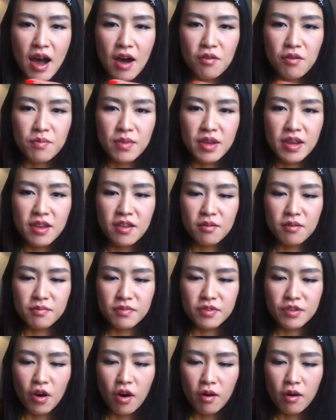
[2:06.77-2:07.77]

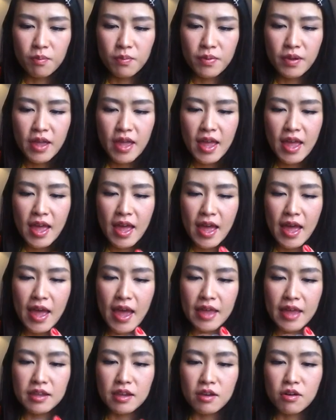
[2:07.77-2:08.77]
aluminium top,
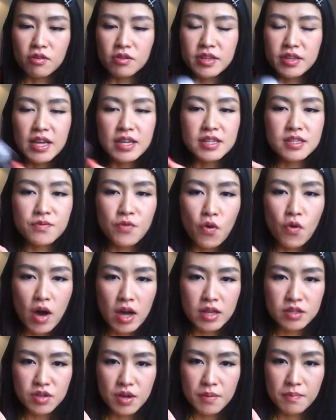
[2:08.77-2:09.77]
and it contains
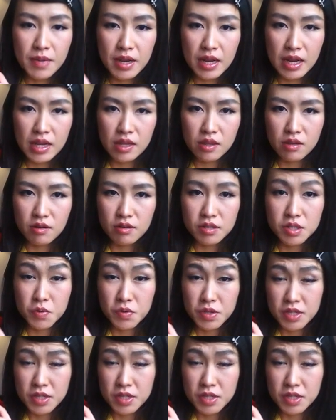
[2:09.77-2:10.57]
400 milliliters,